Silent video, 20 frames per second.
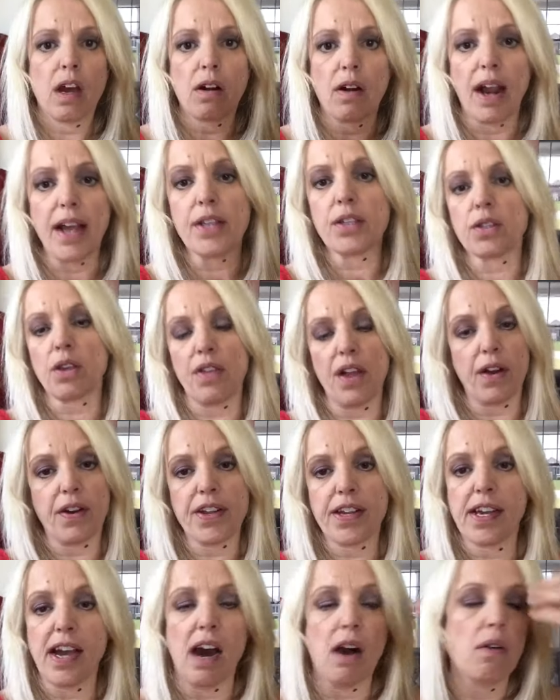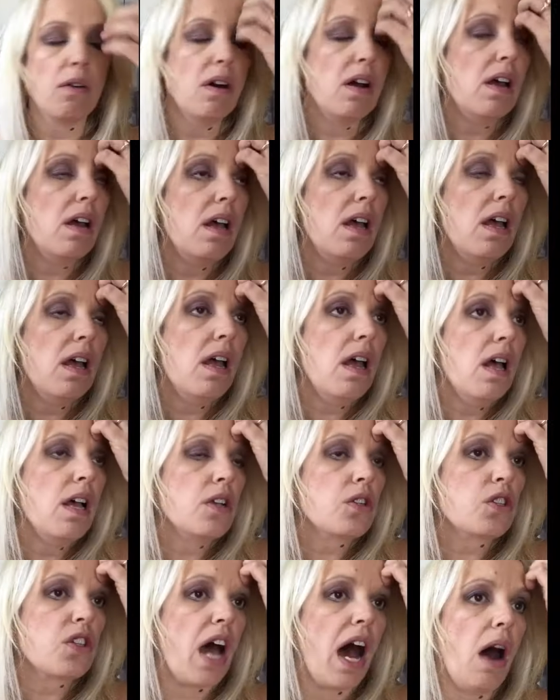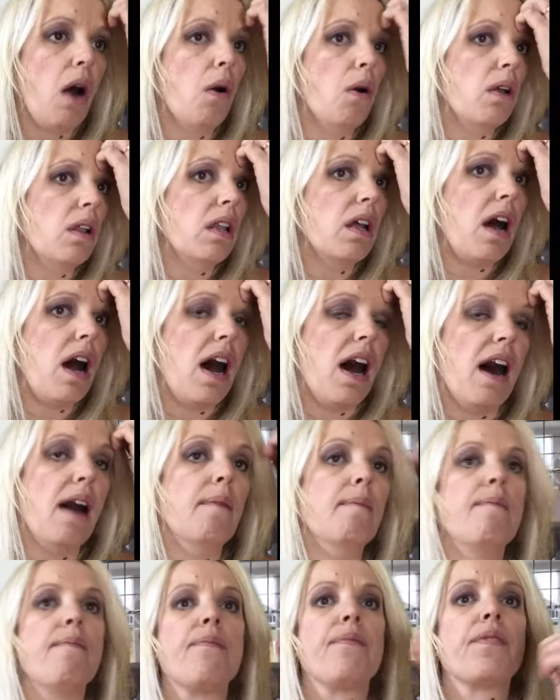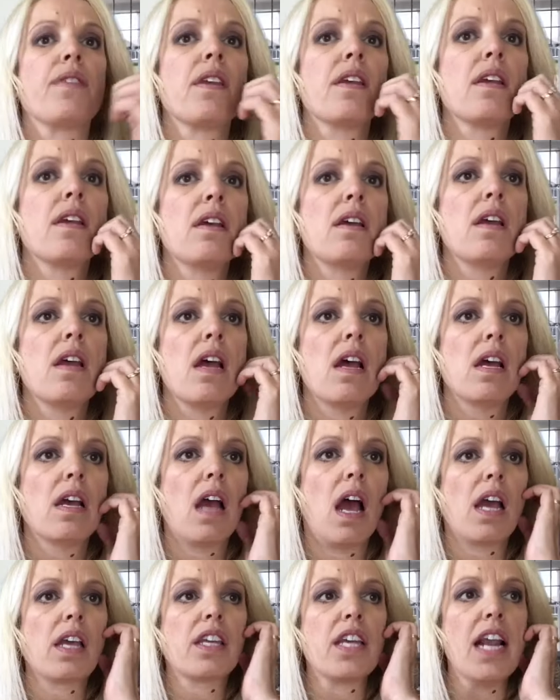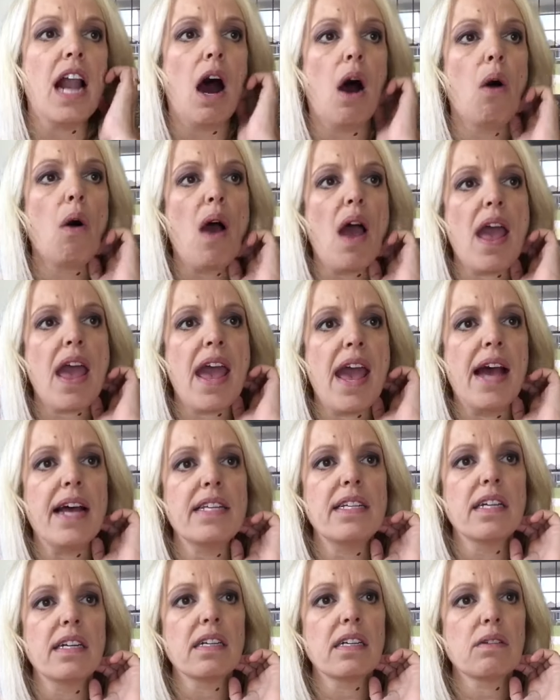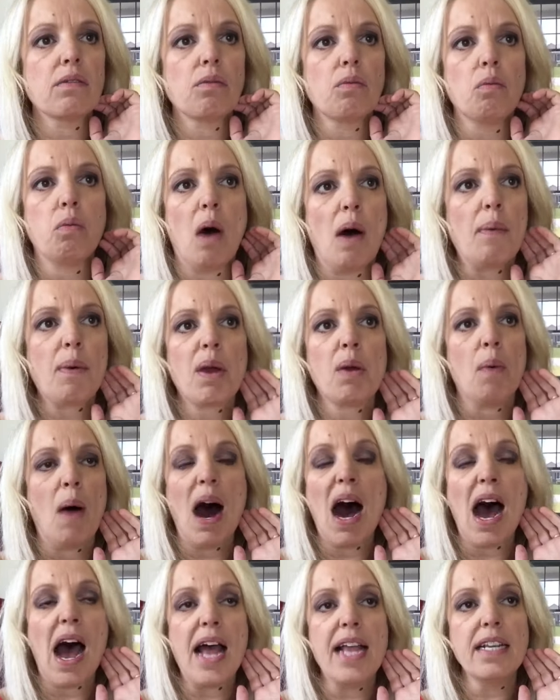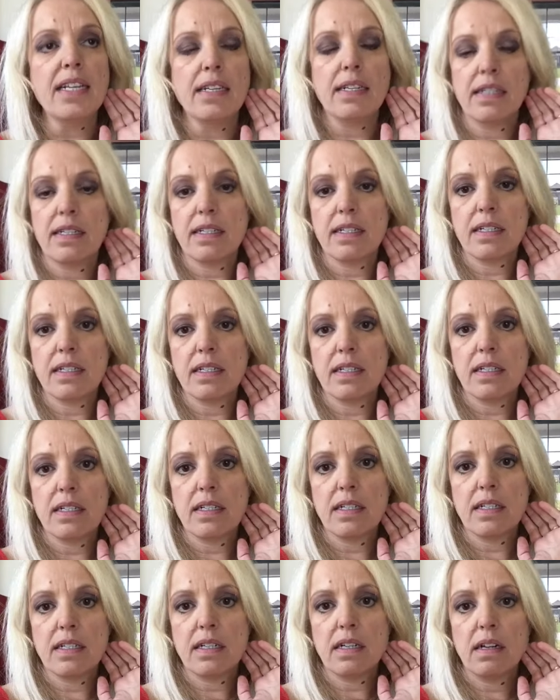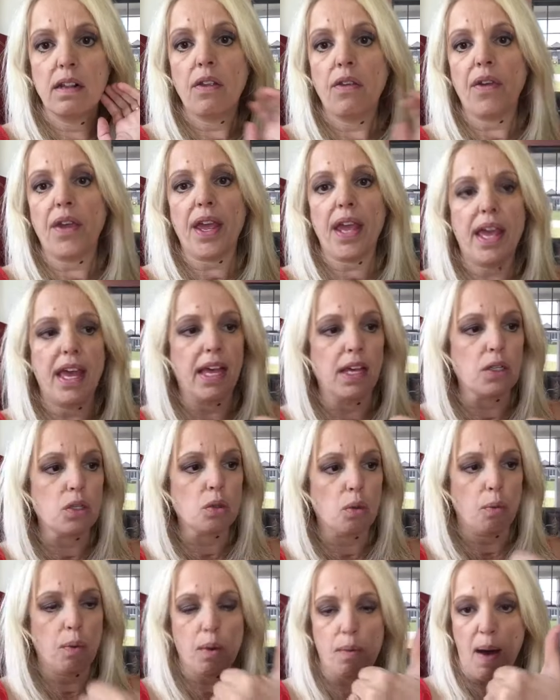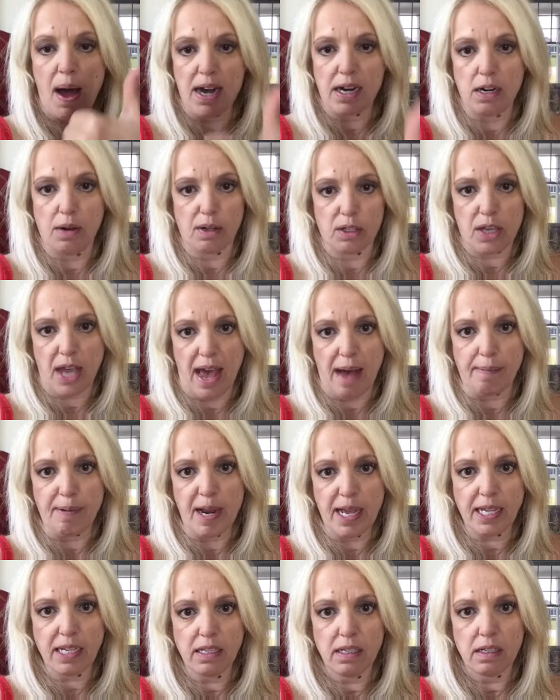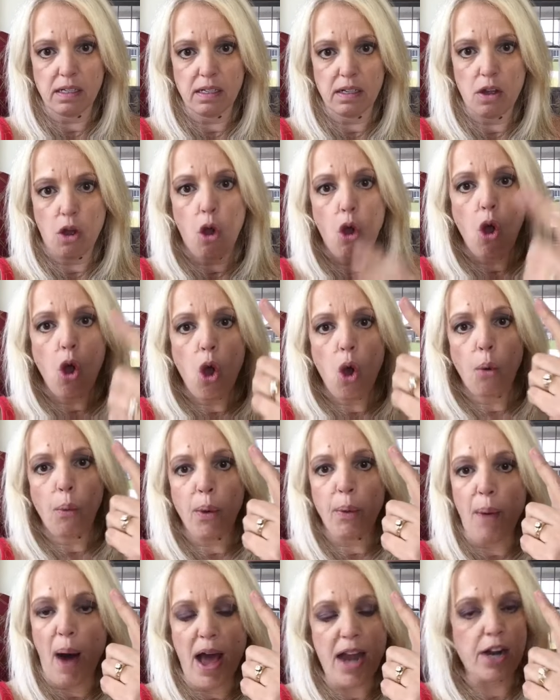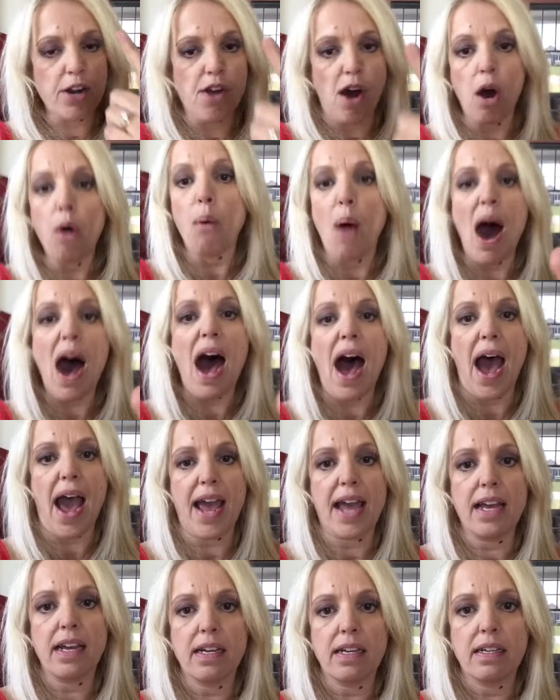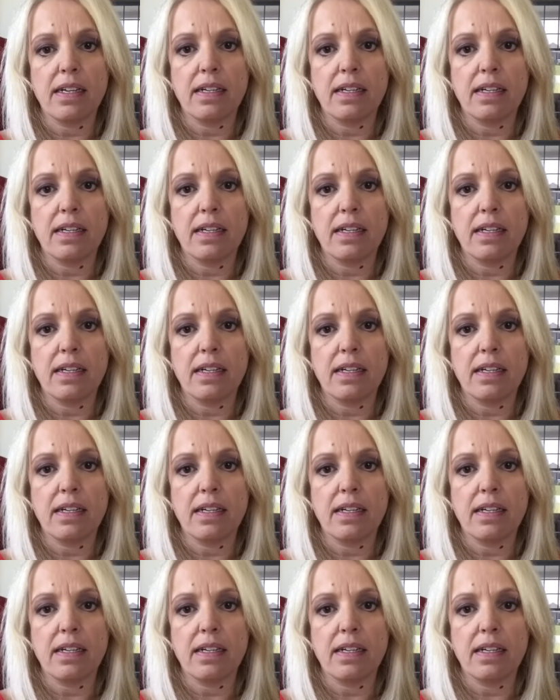All right, so there you go. So, um, you know, and what we want is we want to know what's happening. We want to know why